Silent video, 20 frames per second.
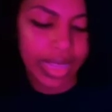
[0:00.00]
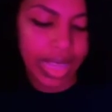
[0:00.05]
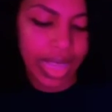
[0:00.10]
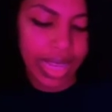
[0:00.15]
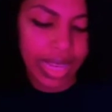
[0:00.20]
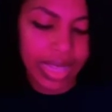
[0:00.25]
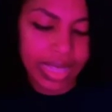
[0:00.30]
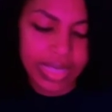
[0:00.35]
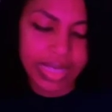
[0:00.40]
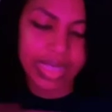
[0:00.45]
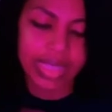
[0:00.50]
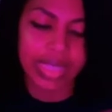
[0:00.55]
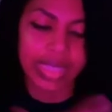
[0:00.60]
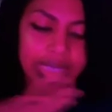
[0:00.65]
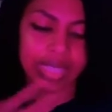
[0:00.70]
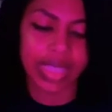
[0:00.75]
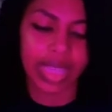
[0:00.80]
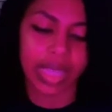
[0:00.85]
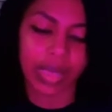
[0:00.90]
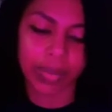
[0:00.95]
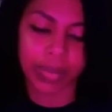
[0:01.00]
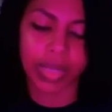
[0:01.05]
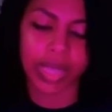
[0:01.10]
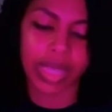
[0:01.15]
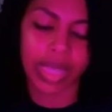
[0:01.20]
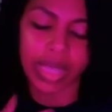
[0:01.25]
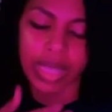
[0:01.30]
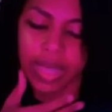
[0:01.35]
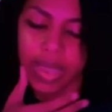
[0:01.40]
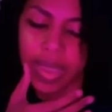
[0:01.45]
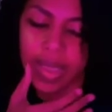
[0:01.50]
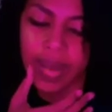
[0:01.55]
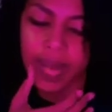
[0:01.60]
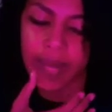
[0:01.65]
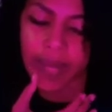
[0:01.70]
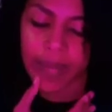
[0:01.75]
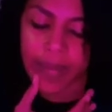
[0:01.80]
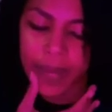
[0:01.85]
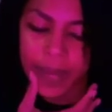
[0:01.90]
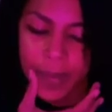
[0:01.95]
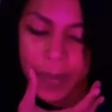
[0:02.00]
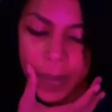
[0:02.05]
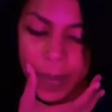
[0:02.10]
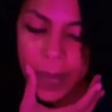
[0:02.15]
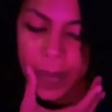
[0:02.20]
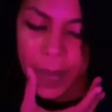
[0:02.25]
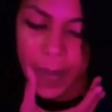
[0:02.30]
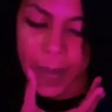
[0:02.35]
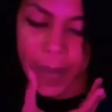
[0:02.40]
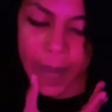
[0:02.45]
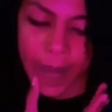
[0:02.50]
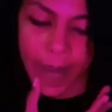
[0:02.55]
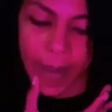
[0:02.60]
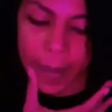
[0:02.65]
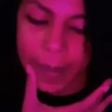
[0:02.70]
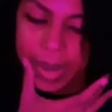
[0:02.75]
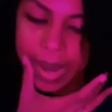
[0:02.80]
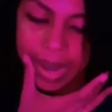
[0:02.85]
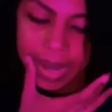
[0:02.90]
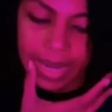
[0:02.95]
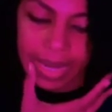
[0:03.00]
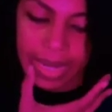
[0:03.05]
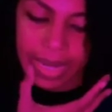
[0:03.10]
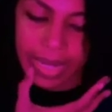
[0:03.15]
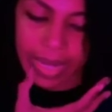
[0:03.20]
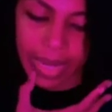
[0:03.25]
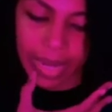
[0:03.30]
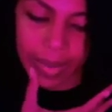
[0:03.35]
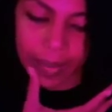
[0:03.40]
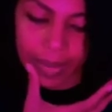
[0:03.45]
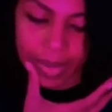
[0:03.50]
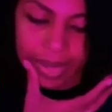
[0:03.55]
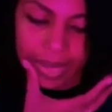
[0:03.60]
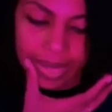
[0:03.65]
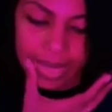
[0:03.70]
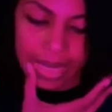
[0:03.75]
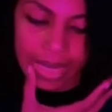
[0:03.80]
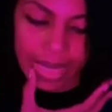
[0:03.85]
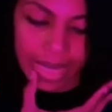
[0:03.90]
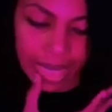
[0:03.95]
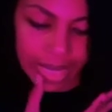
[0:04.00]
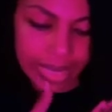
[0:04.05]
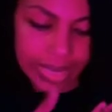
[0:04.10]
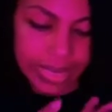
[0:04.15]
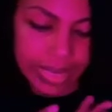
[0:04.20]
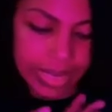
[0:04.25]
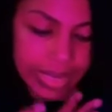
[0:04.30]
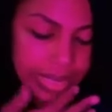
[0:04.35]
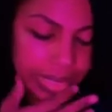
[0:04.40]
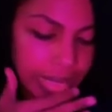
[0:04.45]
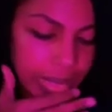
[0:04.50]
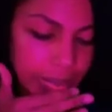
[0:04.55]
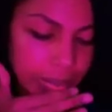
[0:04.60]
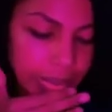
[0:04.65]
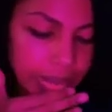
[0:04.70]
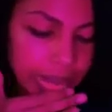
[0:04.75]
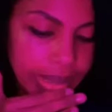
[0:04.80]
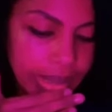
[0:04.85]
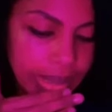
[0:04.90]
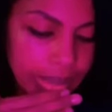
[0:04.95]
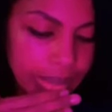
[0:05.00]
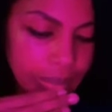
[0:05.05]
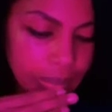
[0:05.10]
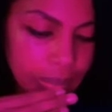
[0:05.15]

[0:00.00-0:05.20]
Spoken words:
that it's the same thing, and I'm not getting that. I'm not getting that it's the same thing.